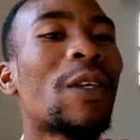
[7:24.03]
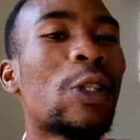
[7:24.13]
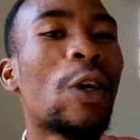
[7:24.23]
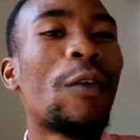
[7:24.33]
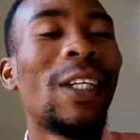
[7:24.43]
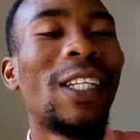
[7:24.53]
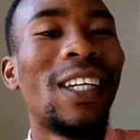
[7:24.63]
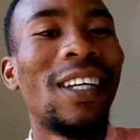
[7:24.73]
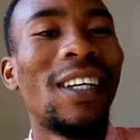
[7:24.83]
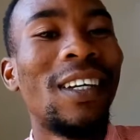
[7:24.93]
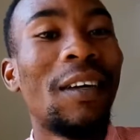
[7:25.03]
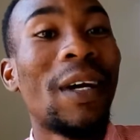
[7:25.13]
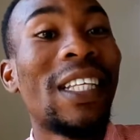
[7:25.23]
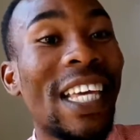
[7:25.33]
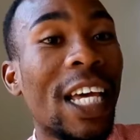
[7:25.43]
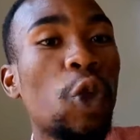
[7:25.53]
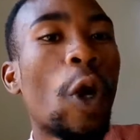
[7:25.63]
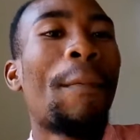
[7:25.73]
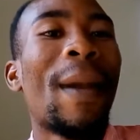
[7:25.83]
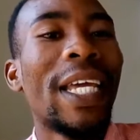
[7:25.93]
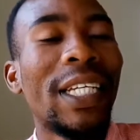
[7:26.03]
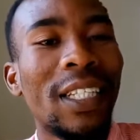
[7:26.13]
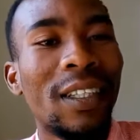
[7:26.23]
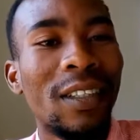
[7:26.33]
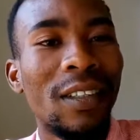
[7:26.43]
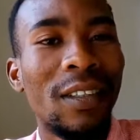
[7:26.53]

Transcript: absence of it. But he had to apply it.